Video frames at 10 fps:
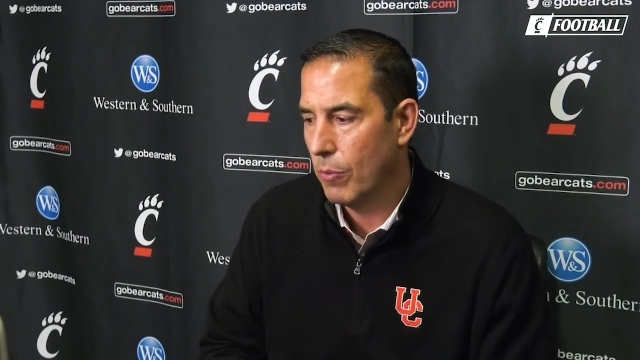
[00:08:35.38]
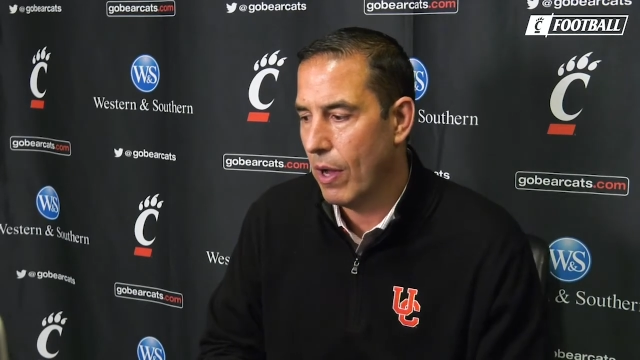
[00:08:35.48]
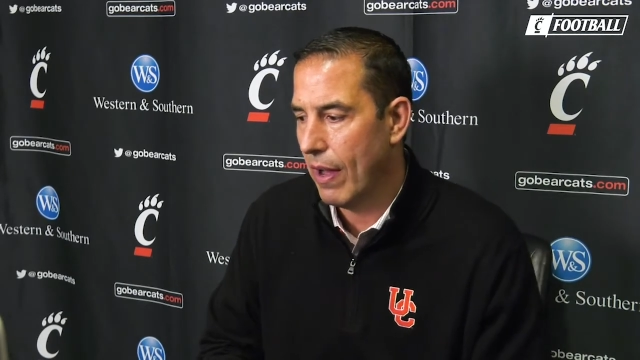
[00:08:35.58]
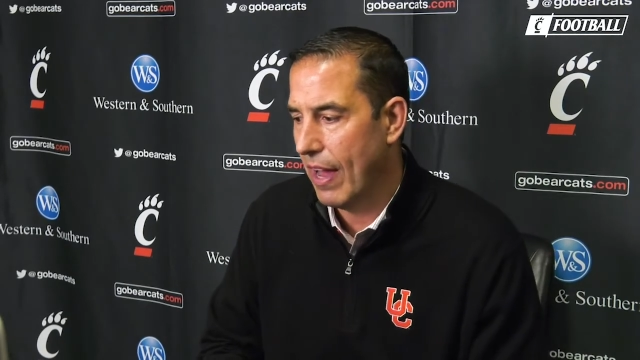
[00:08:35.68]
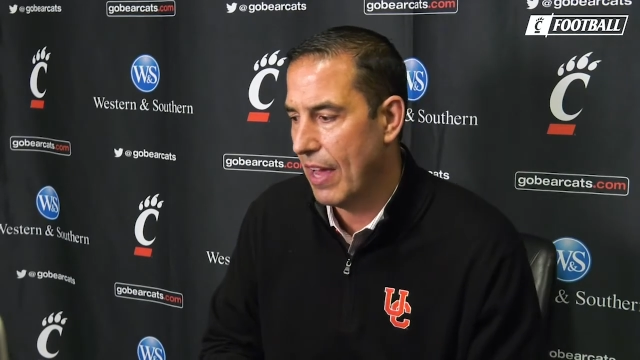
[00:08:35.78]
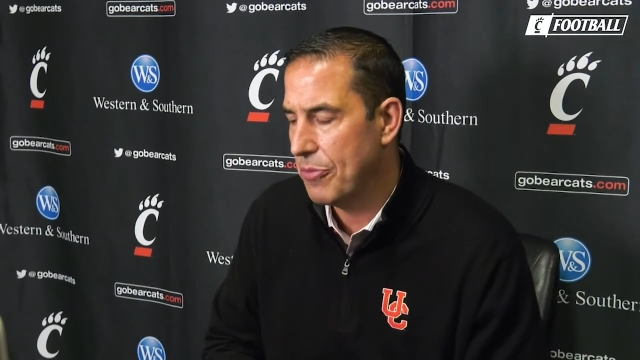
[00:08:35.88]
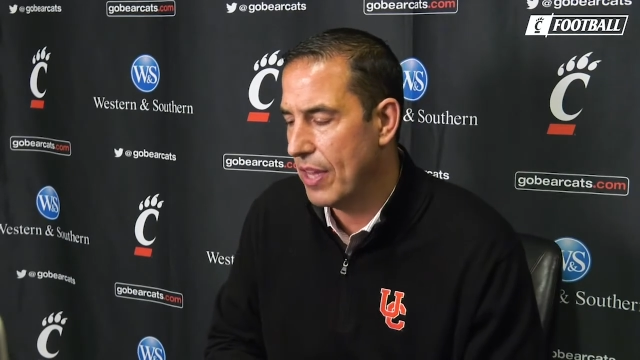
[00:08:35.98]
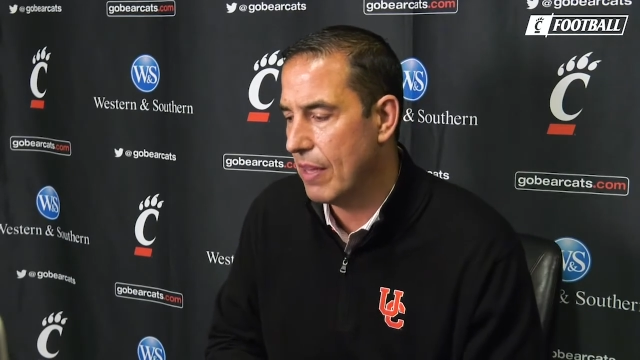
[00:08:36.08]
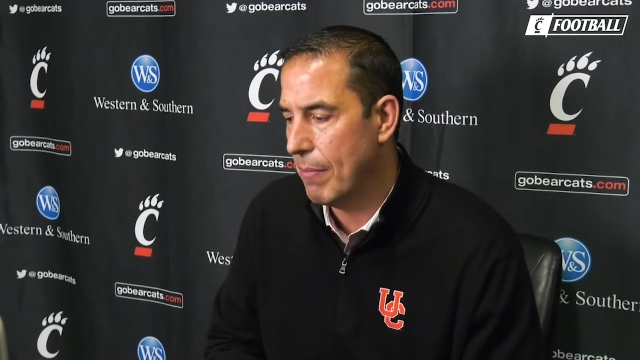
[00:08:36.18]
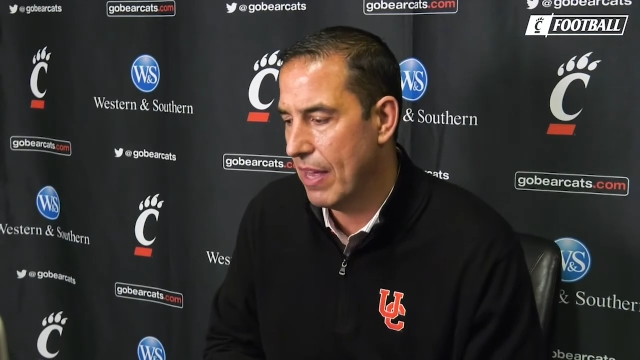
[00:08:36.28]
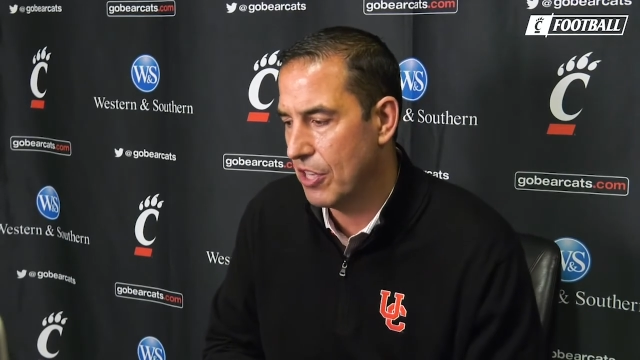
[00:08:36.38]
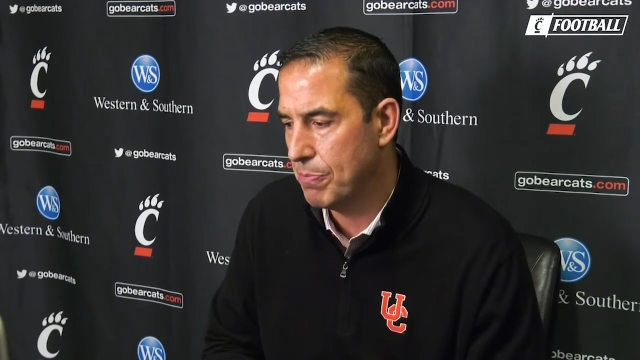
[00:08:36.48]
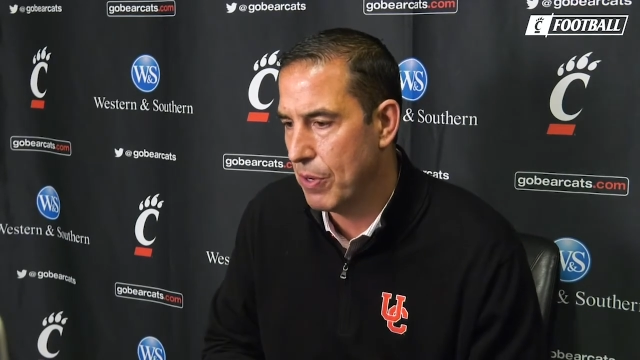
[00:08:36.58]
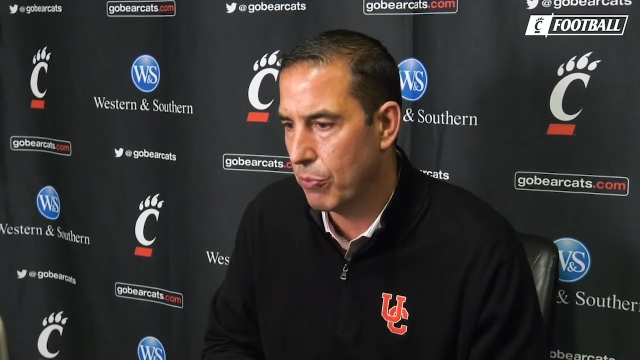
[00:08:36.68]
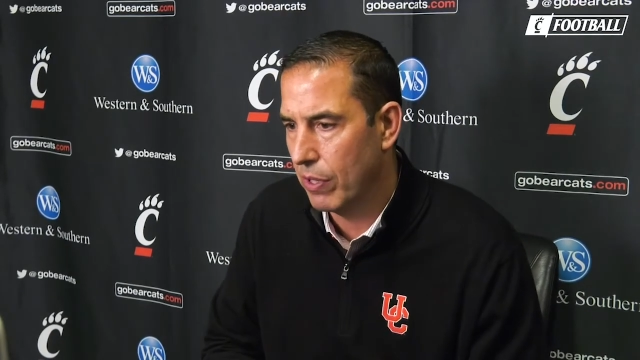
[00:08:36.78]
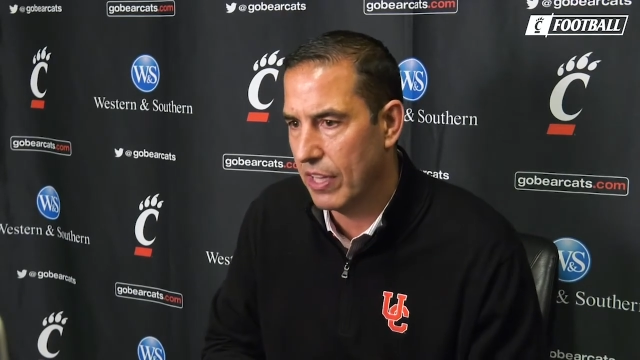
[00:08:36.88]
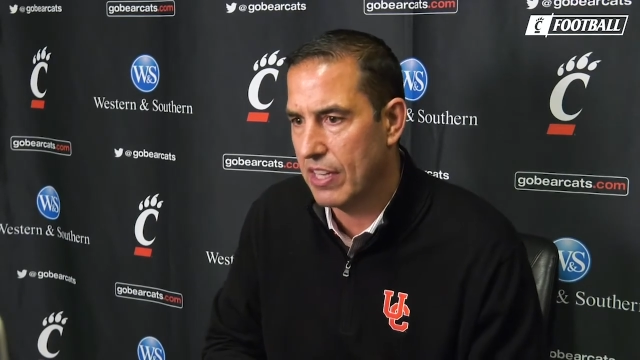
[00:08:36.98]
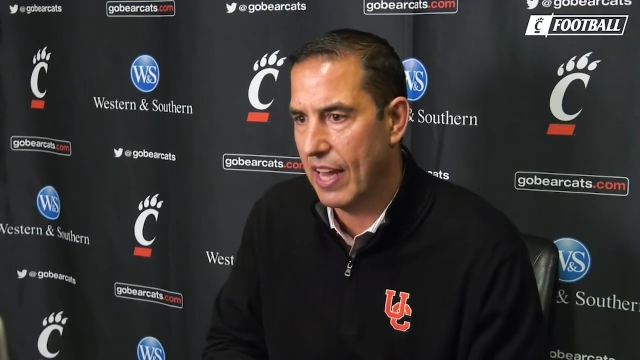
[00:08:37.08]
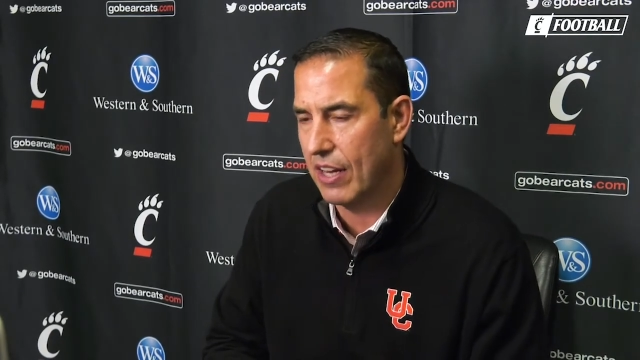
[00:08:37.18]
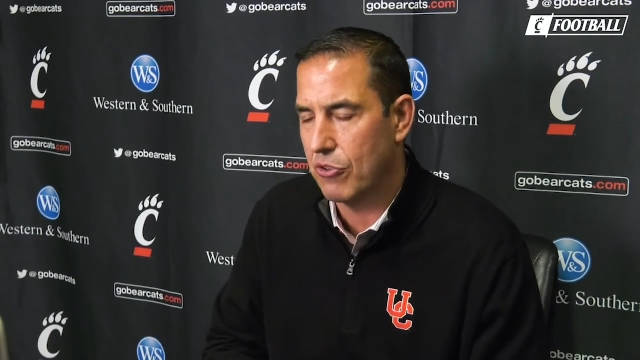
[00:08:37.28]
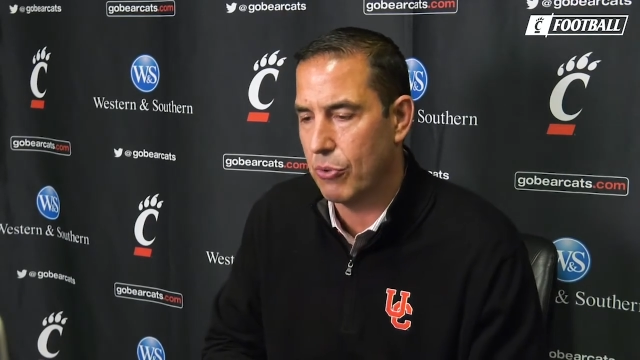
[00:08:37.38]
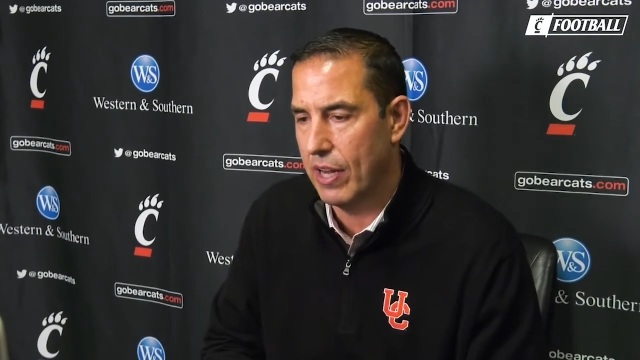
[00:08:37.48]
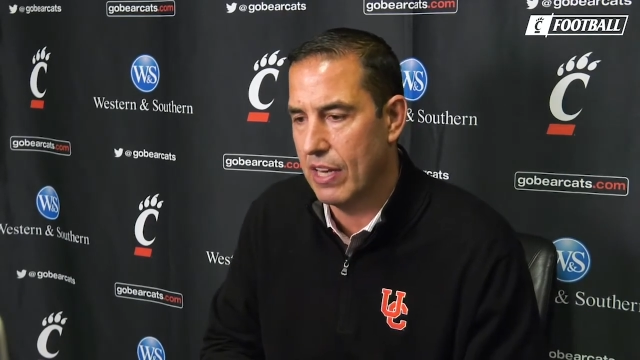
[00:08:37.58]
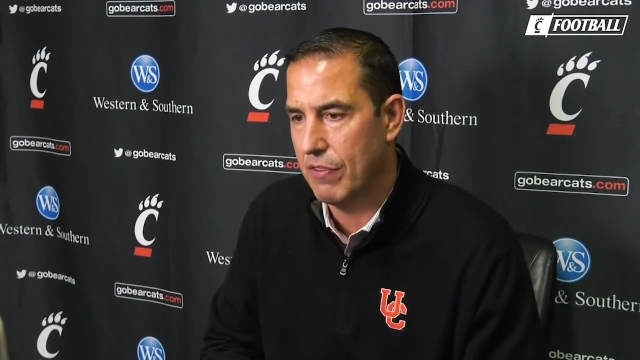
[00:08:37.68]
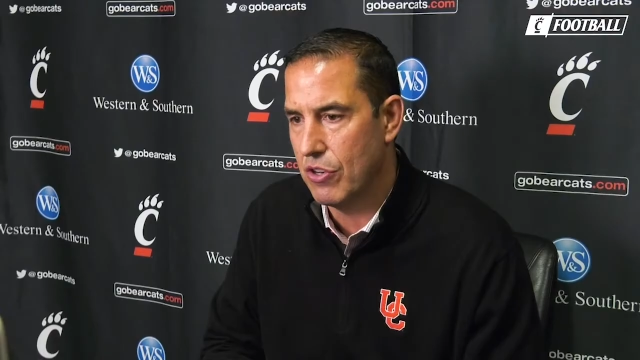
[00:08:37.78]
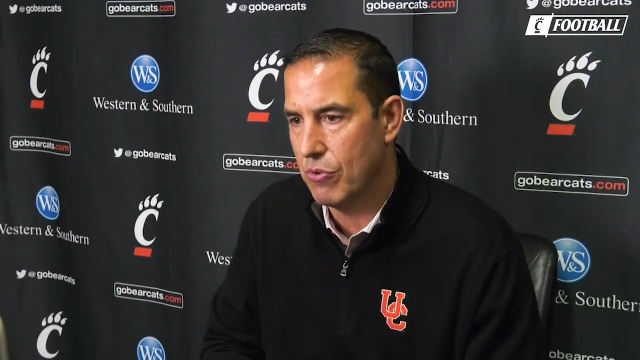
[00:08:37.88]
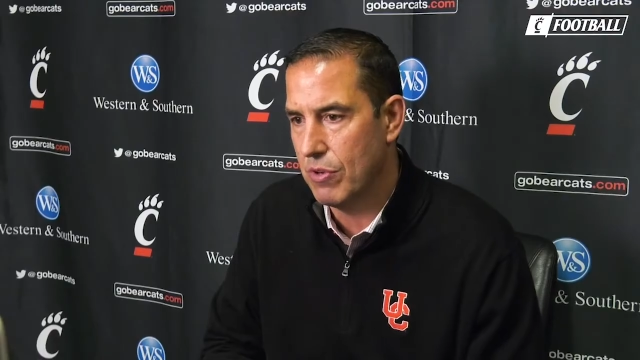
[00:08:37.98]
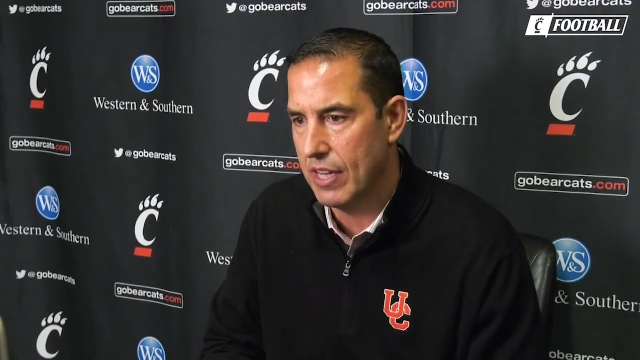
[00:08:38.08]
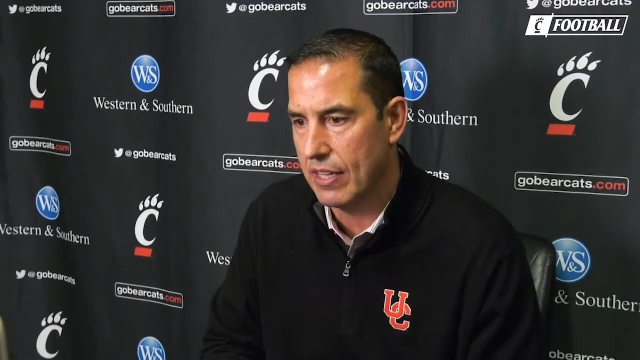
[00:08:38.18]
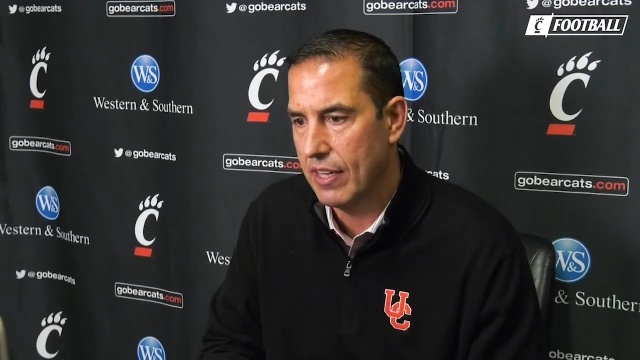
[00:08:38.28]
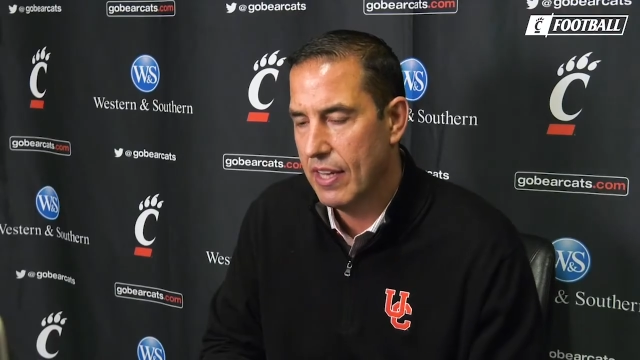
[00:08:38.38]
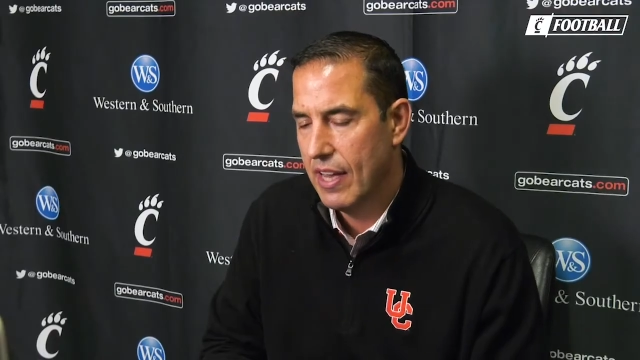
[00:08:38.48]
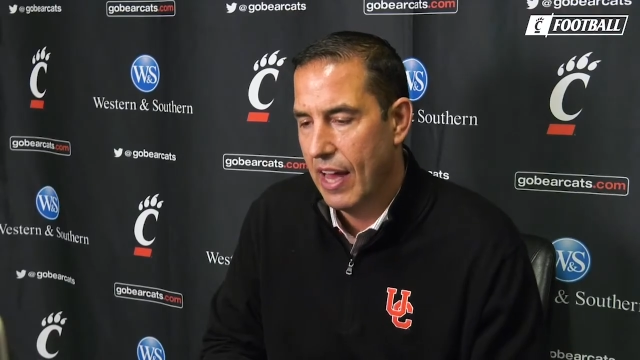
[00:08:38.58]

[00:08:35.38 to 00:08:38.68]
Well, I think it made us be really kind of creative and unique.